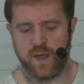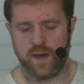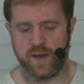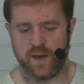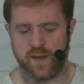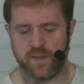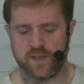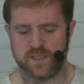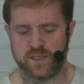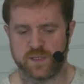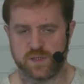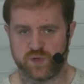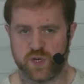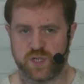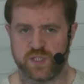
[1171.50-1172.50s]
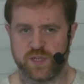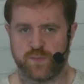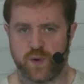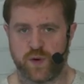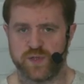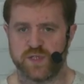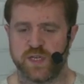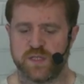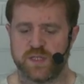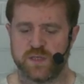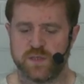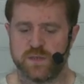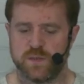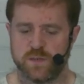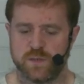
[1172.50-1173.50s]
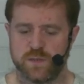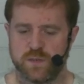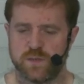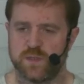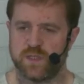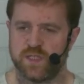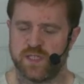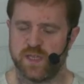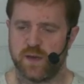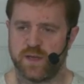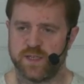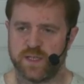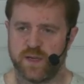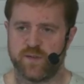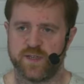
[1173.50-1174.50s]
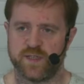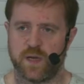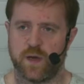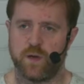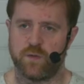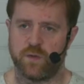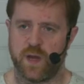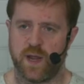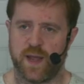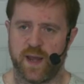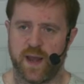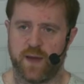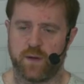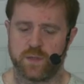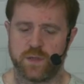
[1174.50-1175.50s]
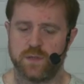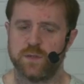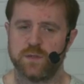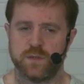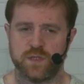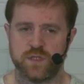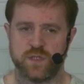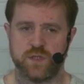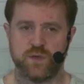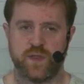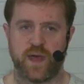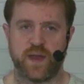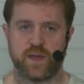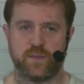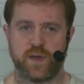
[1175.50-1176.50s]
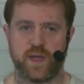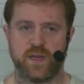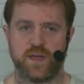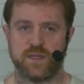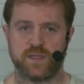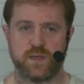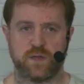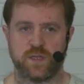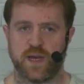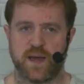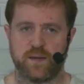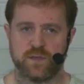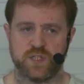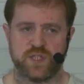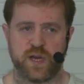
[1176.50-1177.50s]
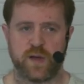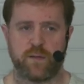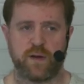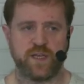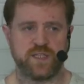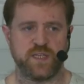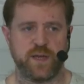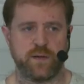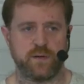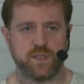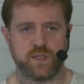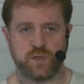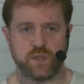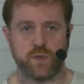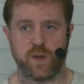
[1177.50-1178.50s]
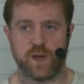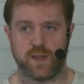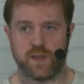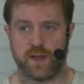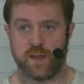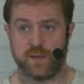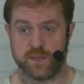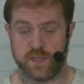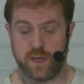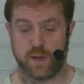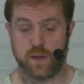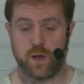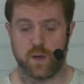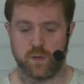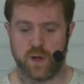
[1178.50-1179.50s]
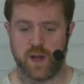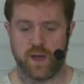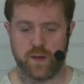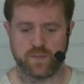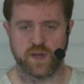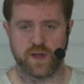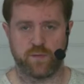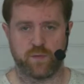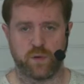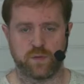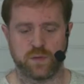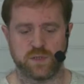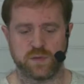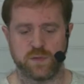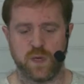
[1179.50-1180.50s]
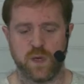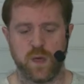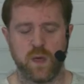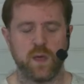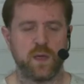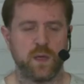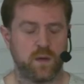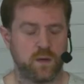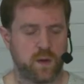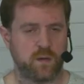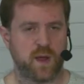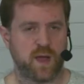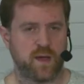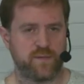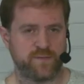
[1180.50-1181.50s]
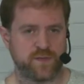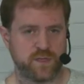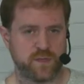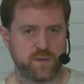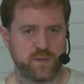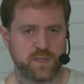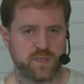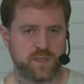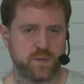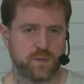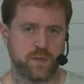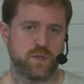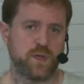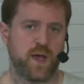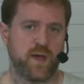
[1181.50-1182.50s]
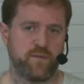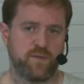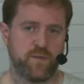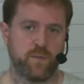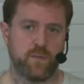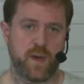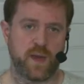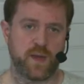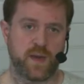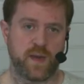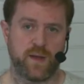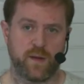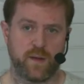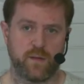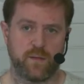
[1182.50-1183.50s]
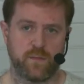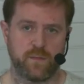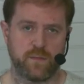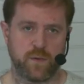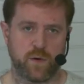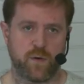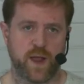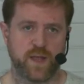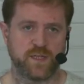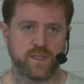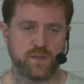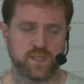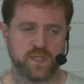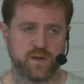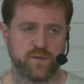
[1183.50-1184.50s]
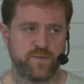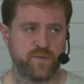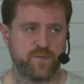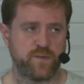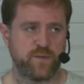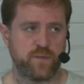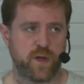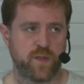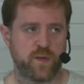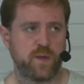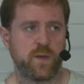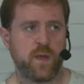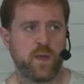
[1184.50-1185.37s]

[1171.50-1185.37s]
Now, this is a trusted process. The CI server is only allowed to do that update. It's not allowed to generate secrets or do anything else. It can only update roles. You don't have to do this. You could have them manually created yourself if you'd rather.